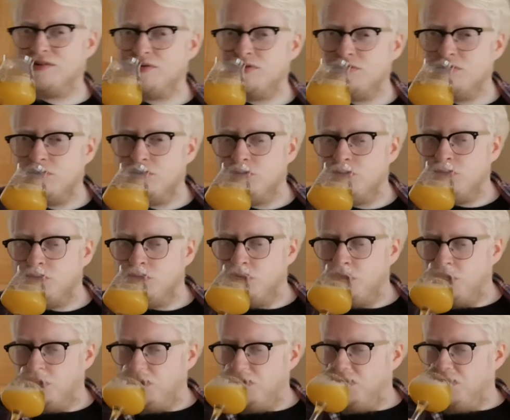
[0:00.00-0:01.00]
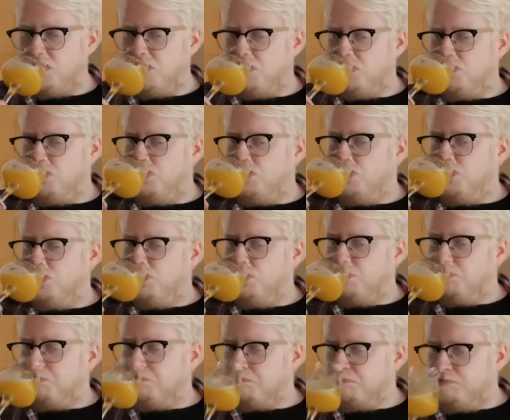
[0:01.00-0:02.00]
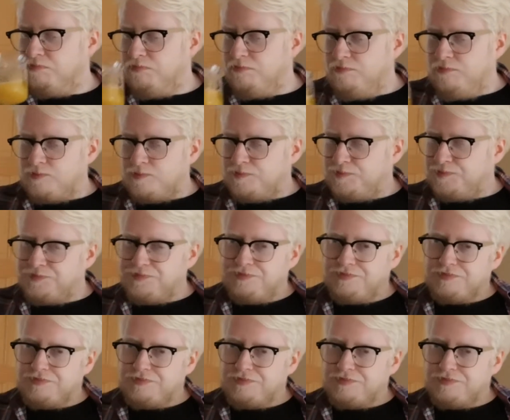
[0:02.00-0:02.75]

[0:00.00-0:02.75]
[no speech]